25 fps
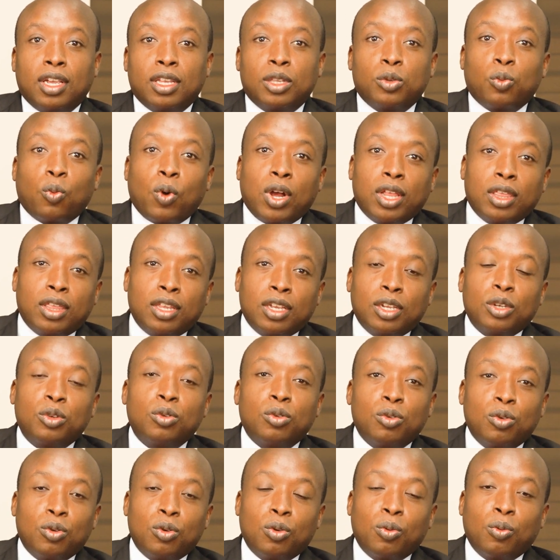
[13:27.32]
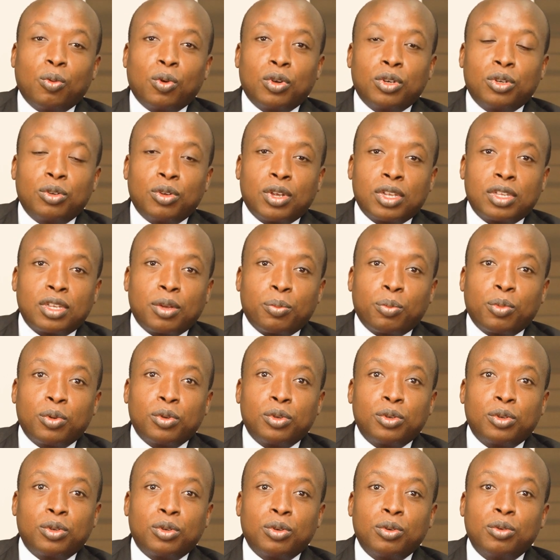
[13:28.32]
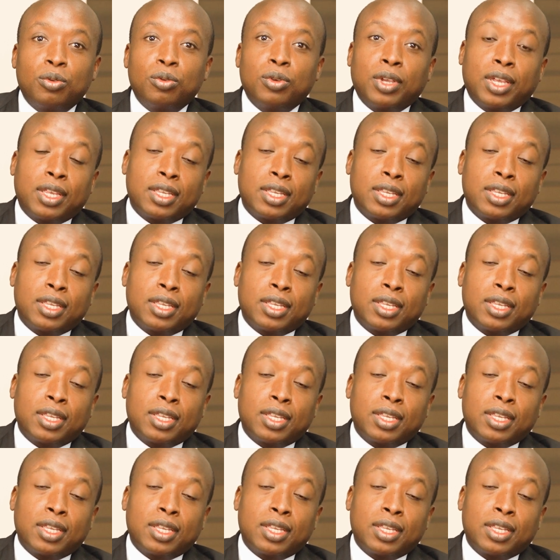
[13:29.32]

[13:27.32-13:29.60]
it's one thing to know what you're supposed to do.